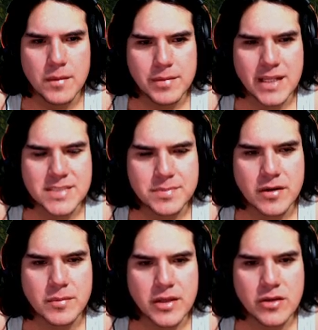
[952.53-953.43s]
Please spare
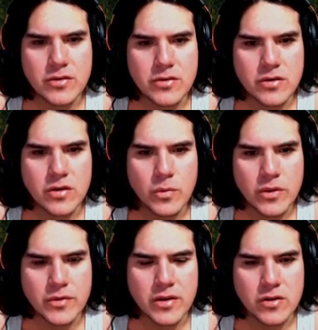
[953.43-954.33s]
me your
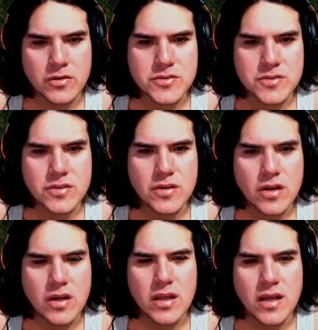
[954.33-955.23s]
withering looks.
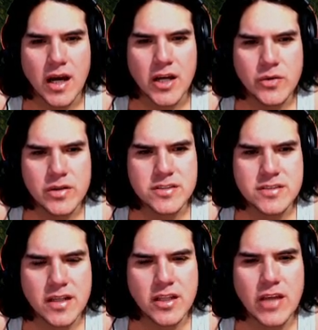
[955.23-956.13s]
I do
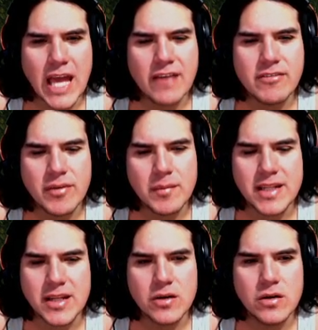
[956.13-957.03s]
understand that you have a family
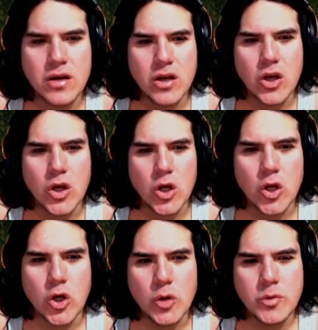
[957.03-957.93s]
now,
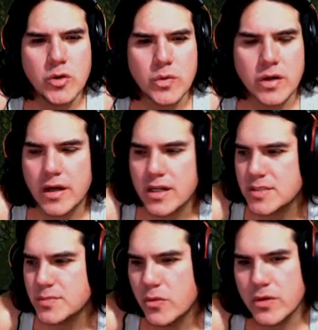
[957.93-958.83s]
whom you regard as
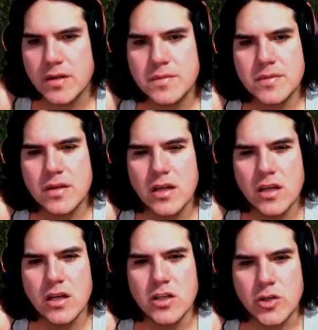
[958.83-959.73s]
important.
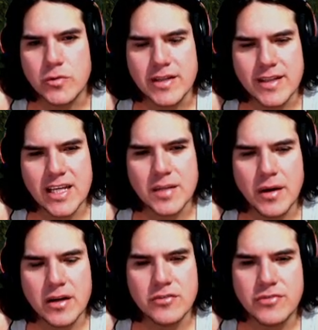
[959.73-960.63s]
You greatly admire
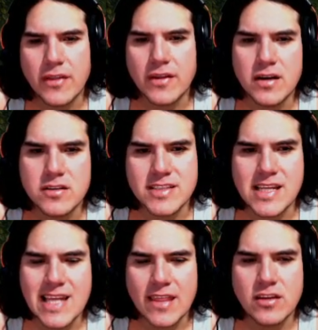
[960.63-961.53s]
your father, to say
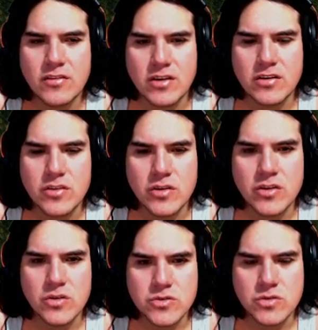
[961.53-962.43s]
nothing of the girl you adore so